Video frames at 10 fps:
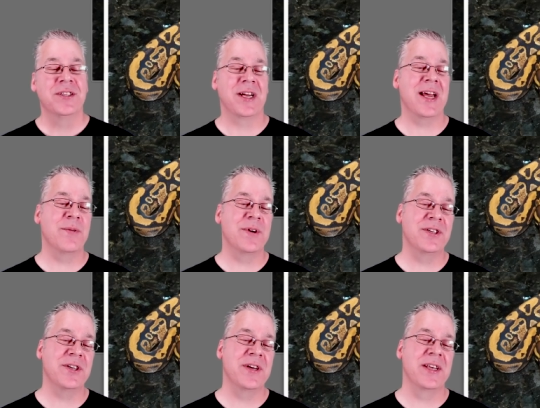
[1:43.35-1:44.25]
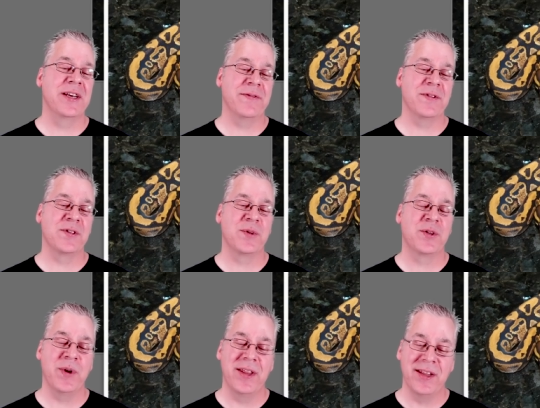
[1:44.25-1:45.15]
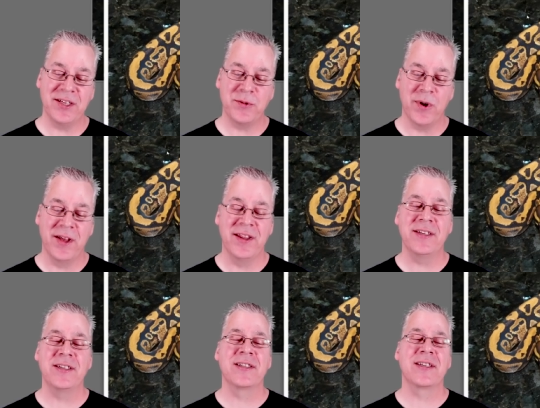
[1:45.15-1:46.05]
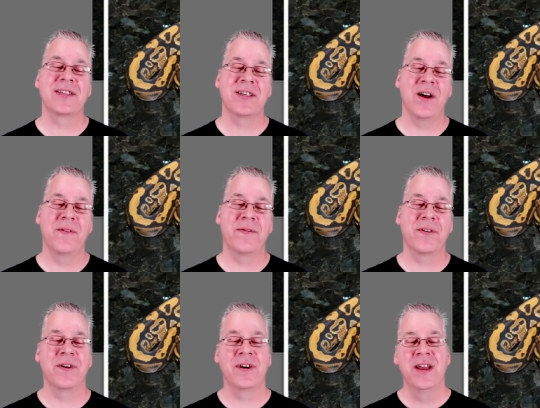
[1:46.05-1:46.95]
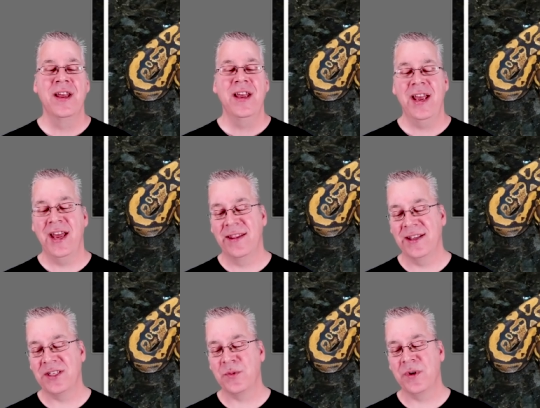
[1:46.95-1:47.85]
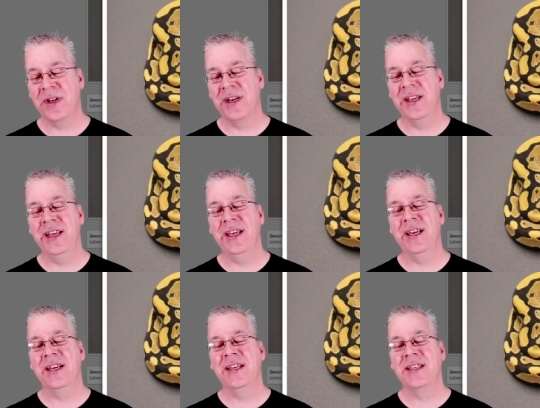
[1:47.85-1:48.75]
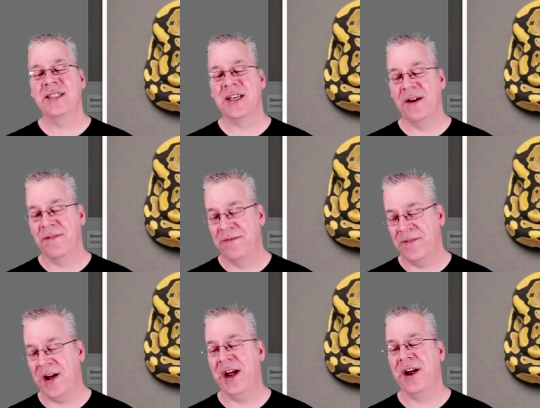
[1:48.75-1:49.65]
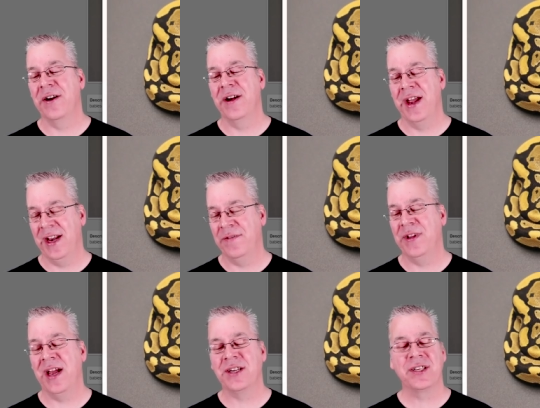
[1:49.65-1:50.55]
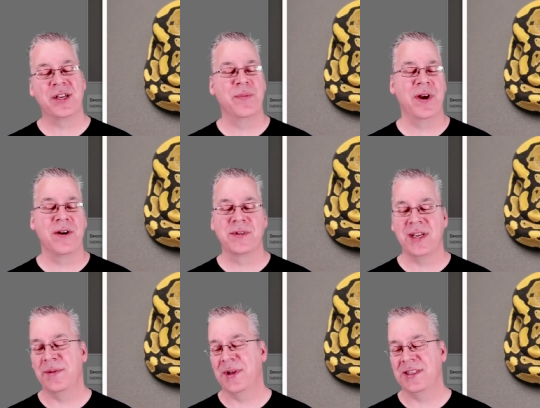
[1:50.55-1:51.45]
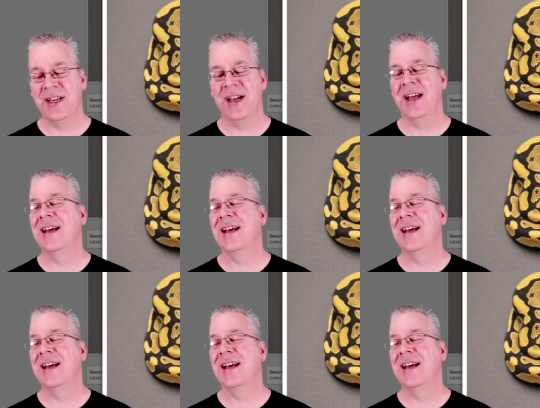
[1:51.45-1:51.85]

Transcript: So I kind of wanted to show you the difference between this one. This is a sulfur and this one is a fire. And if you actually compare them side by side,